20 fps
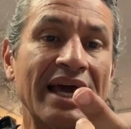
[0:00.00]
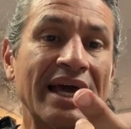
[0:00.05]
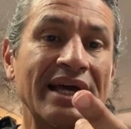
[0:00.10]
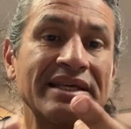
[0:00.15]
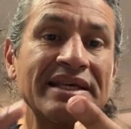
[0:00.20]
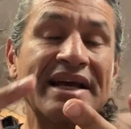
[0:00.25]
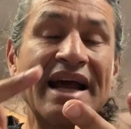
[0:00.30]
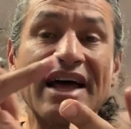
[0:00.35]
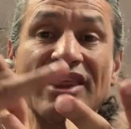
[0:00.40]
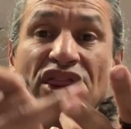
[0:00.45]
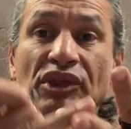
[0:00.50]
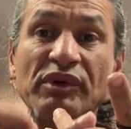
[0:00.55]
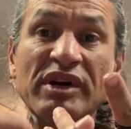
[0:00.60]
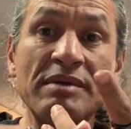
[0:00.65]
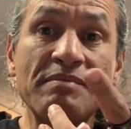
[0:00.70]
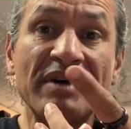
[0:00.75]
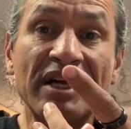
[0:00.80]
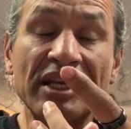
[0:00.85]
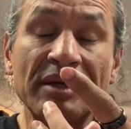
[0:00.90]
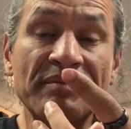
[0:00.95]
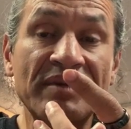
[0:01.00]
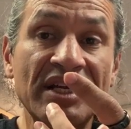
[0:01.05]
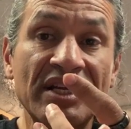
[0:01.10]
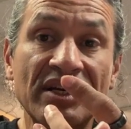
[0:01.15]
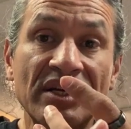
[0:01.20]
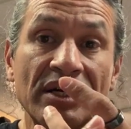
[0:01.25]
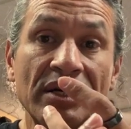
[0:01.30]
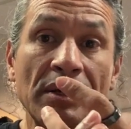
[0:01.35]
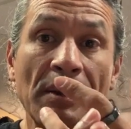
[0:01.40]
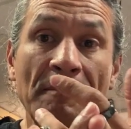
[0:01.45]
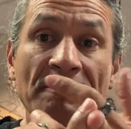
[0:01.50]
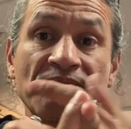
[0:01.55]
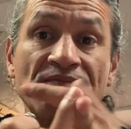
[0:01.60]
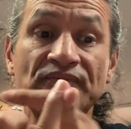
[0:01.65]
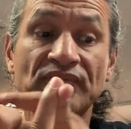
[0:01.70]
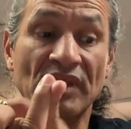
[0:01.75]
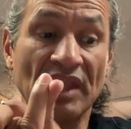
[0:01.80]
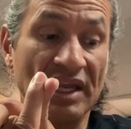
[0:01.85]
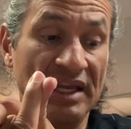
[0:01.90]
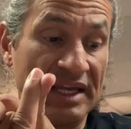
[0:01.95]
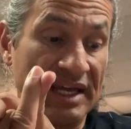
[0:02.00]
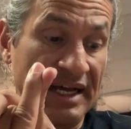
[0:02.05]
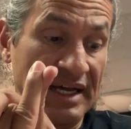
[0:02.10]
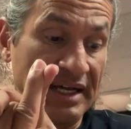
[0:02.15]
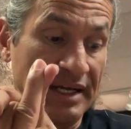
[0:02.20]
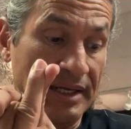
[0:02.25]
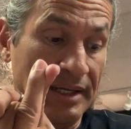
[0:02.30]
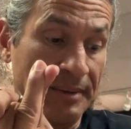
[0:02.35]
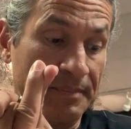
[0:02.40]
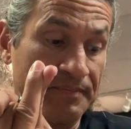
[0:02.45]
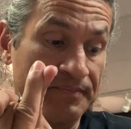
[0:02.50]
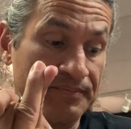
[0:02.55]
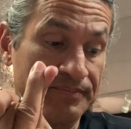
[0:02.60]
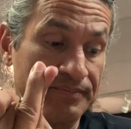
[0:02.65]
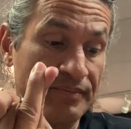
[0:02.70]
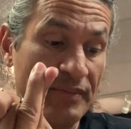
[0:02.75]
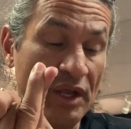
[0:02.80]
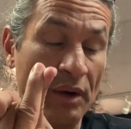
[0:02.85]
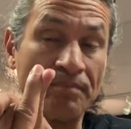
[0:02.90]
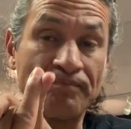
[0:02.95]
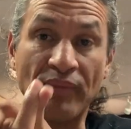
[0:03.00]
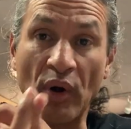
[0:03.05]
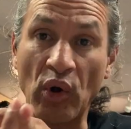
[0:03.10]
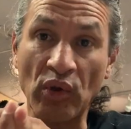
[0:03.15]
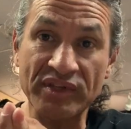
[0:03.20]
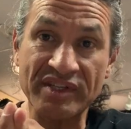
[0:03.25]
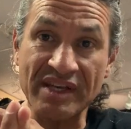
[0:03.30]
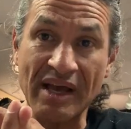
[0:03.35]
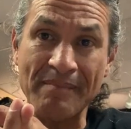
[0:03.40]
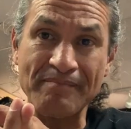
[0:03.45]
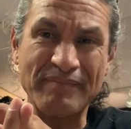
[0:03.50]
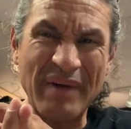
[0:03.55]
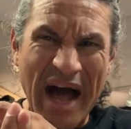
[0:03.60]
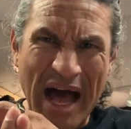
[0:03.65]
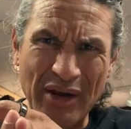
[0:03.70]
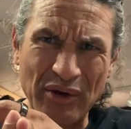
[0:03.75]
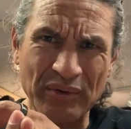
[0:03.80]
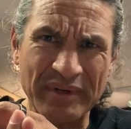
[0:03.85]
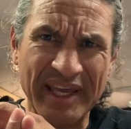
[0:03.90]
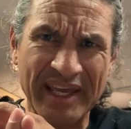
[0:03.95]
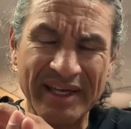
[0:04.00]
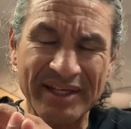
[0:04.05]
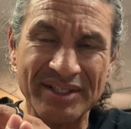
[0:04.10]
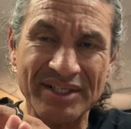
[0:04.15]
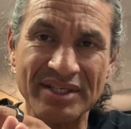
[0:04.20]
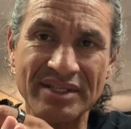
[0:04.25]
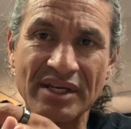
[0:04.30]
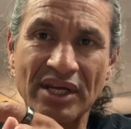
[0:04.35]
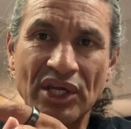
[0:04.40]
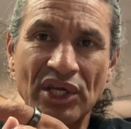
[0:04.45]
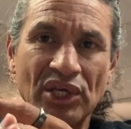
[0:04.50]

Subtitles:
You got 3 millimeter bolts on bottle cages.